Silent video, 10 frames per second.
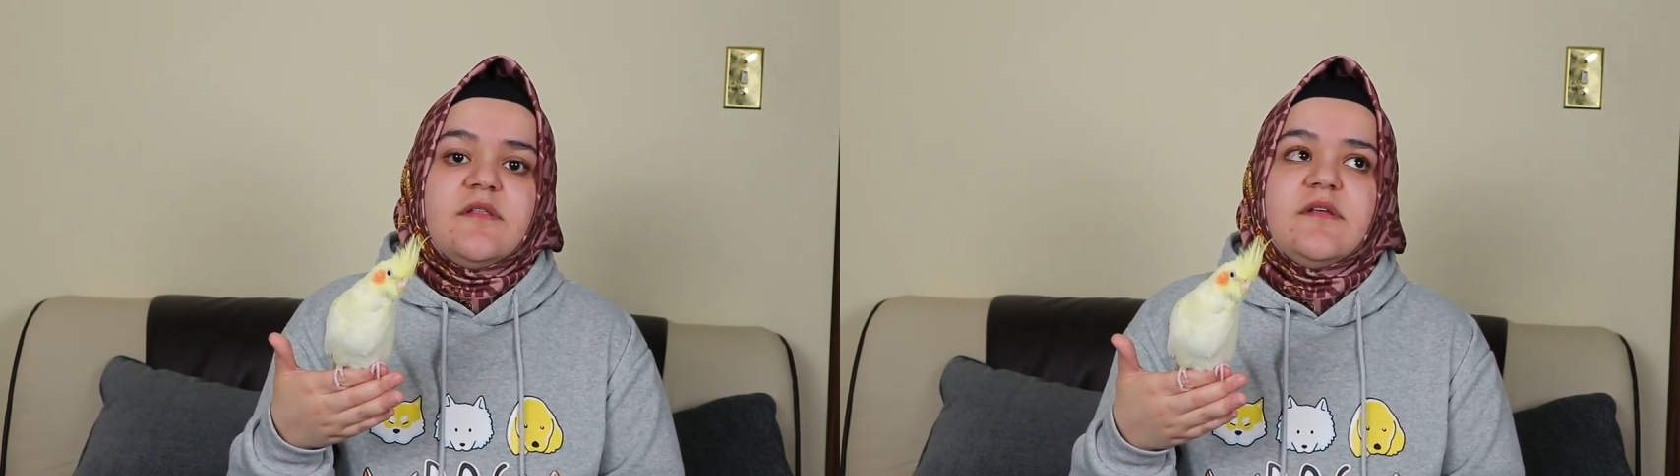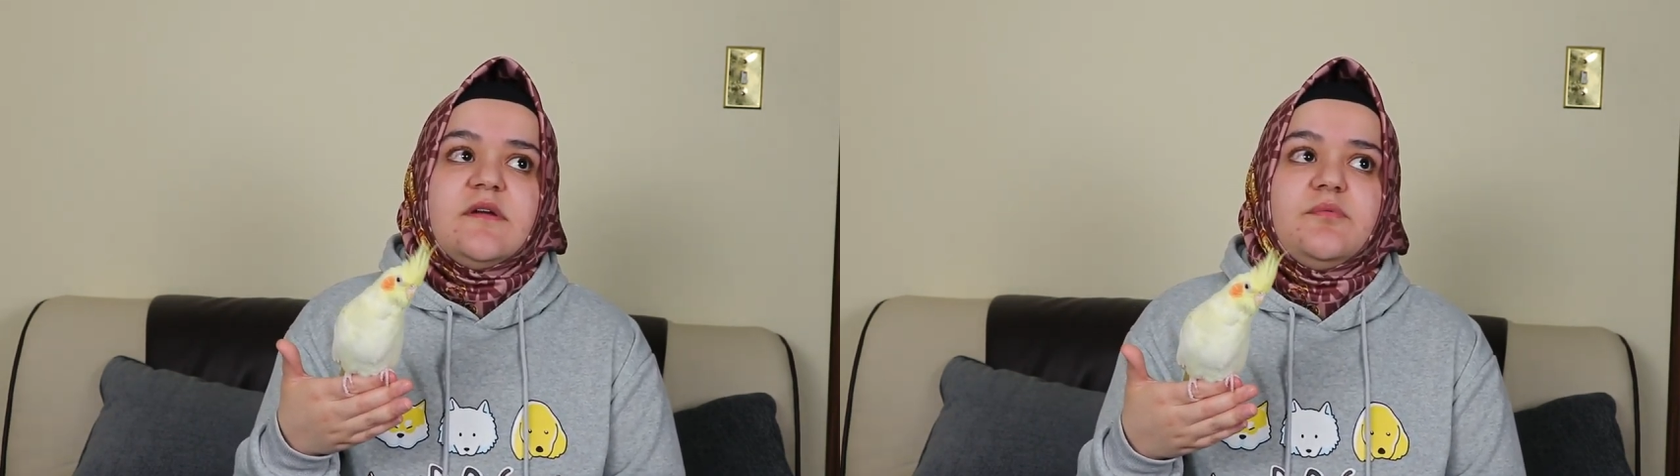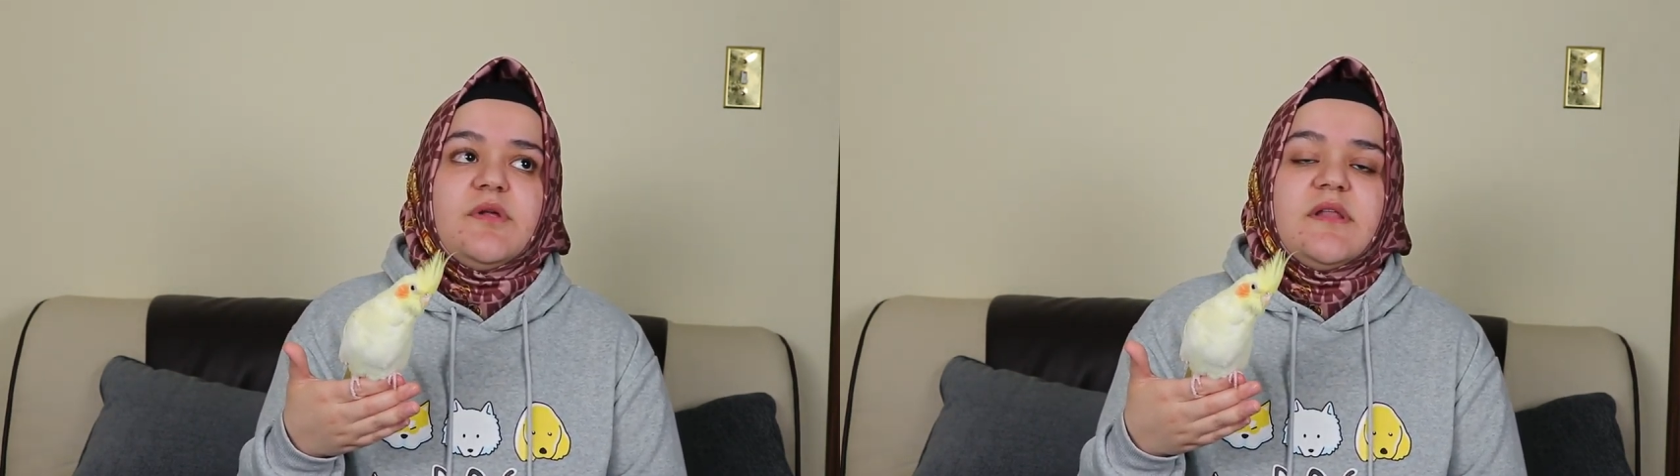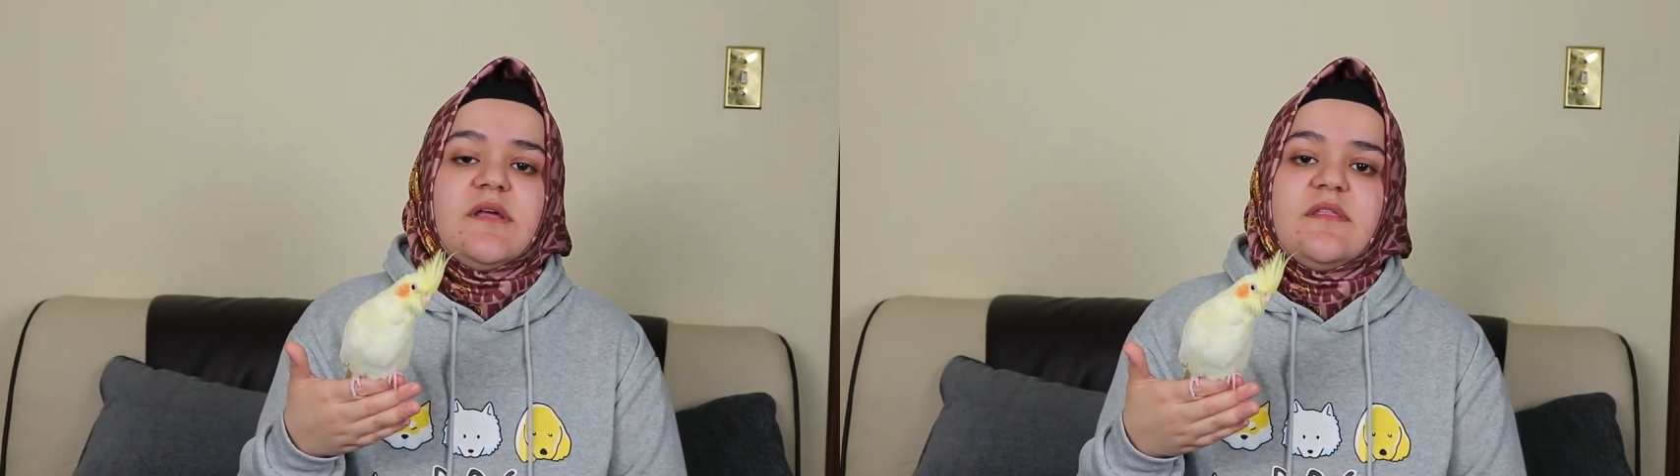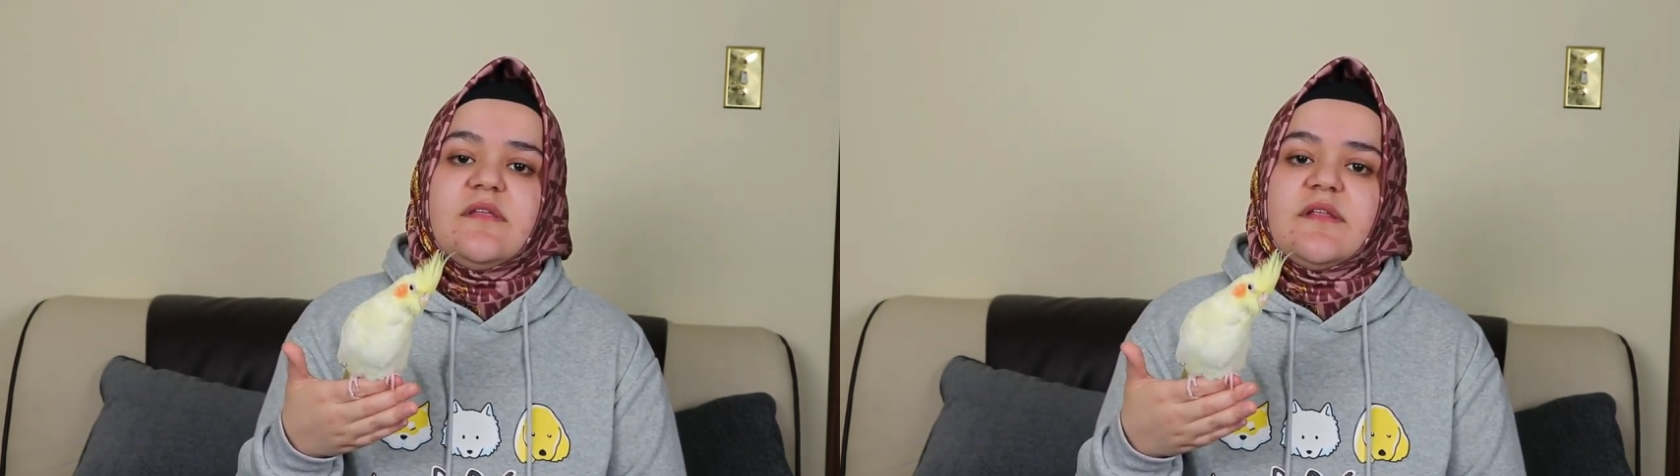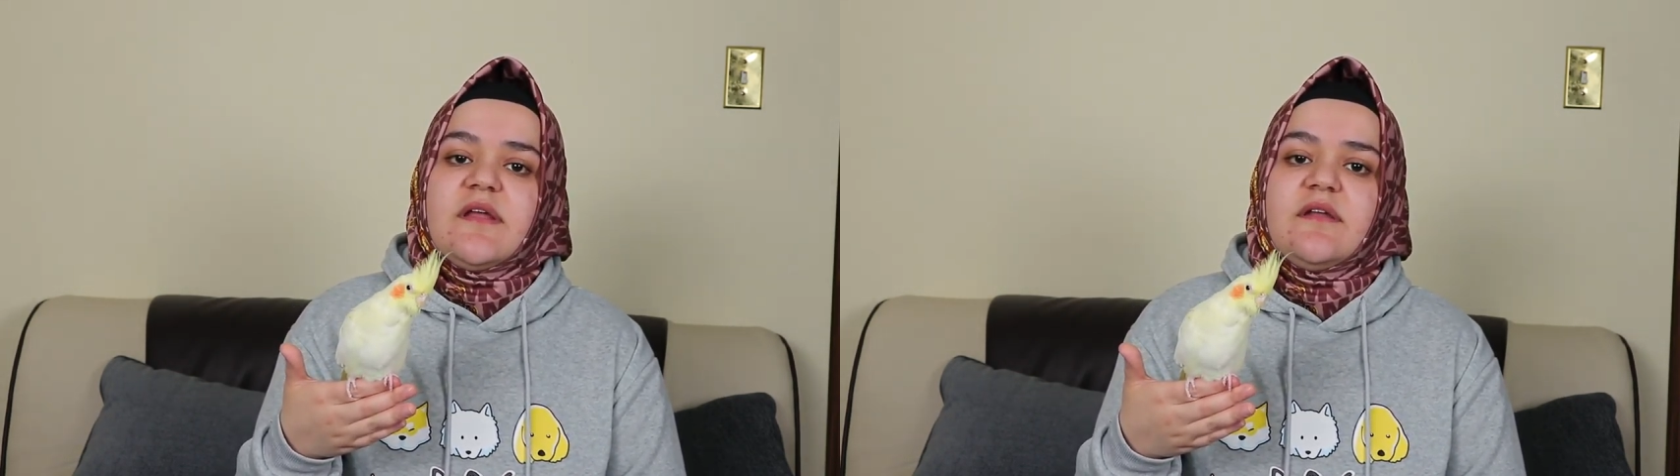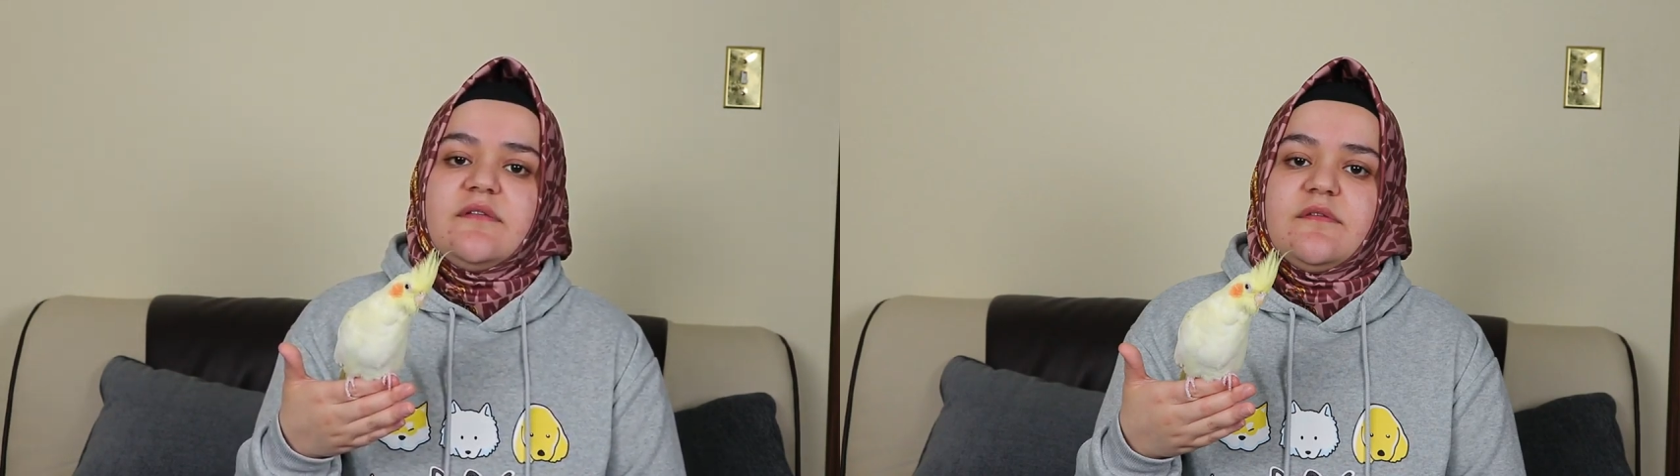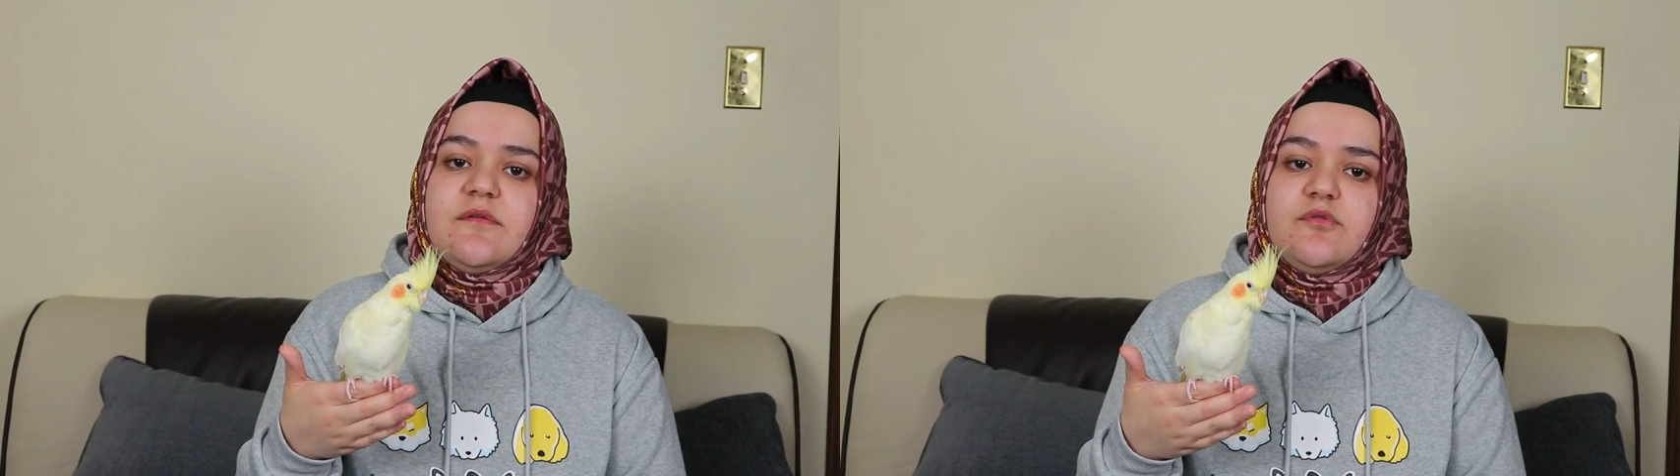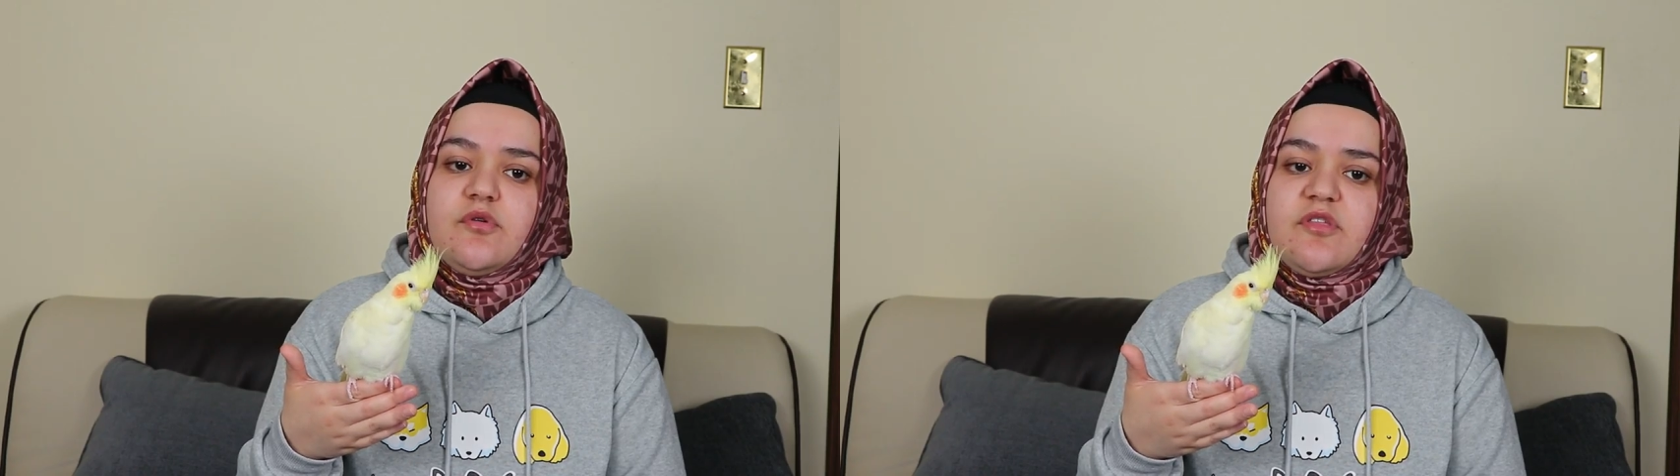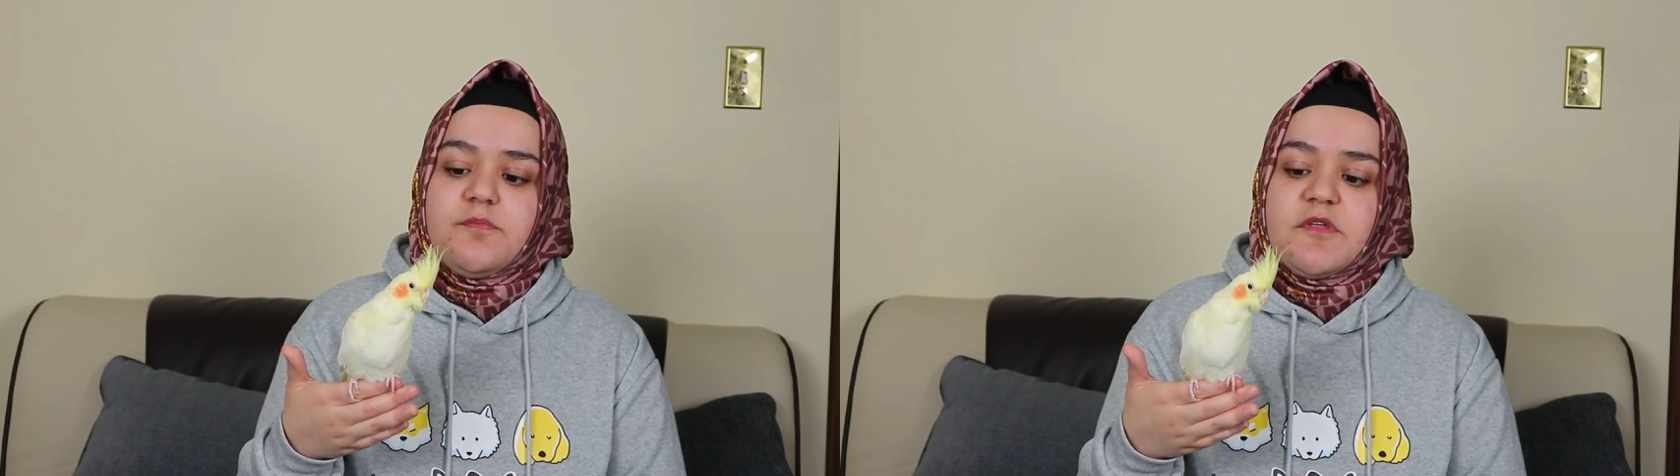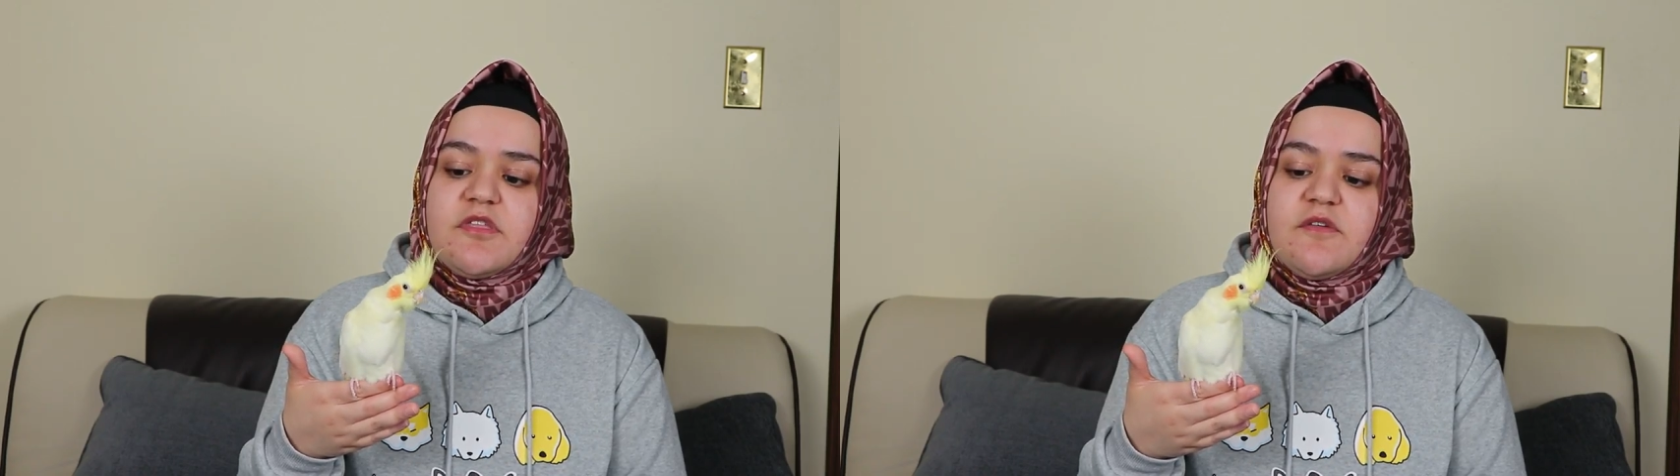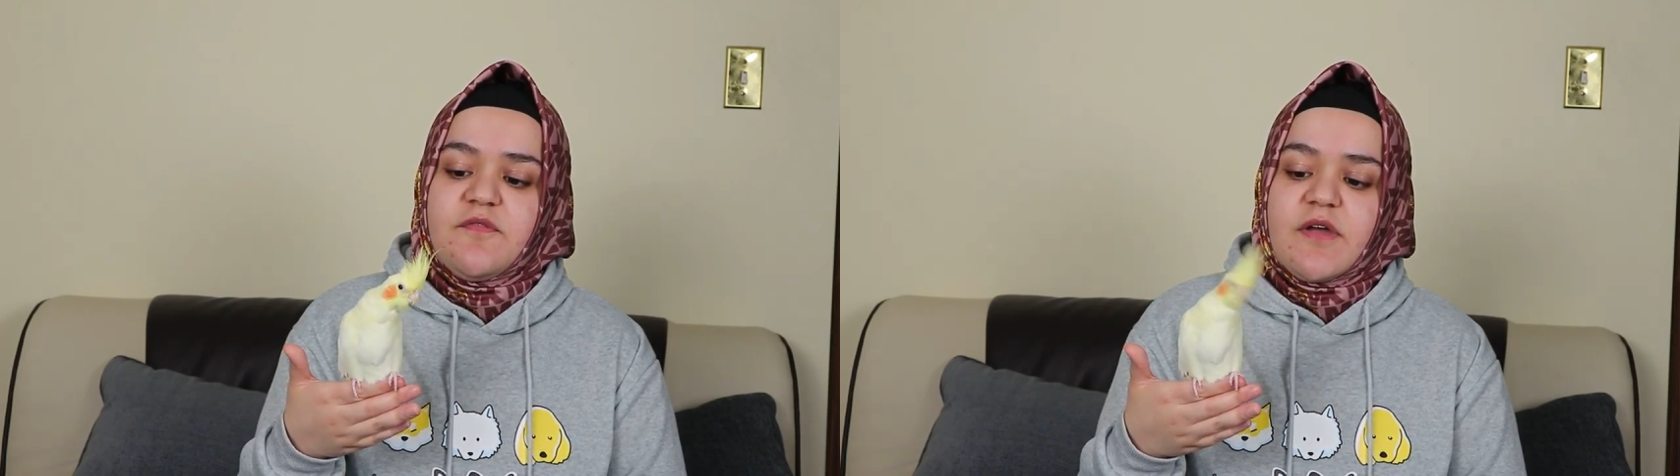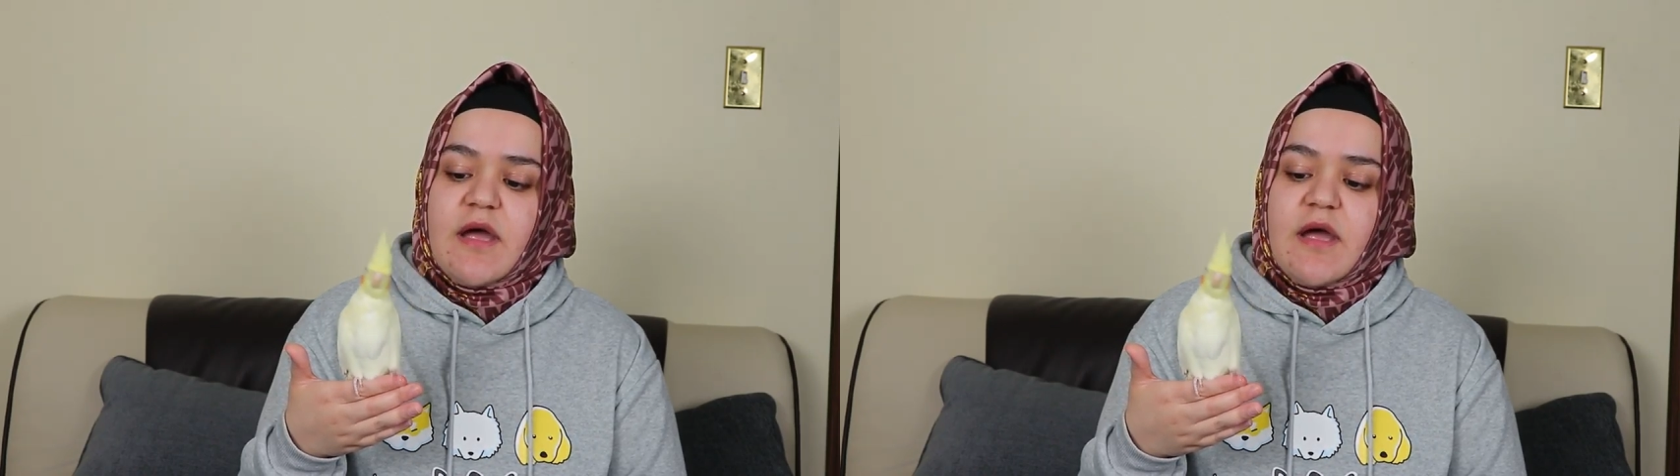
there really isn't anything too specific.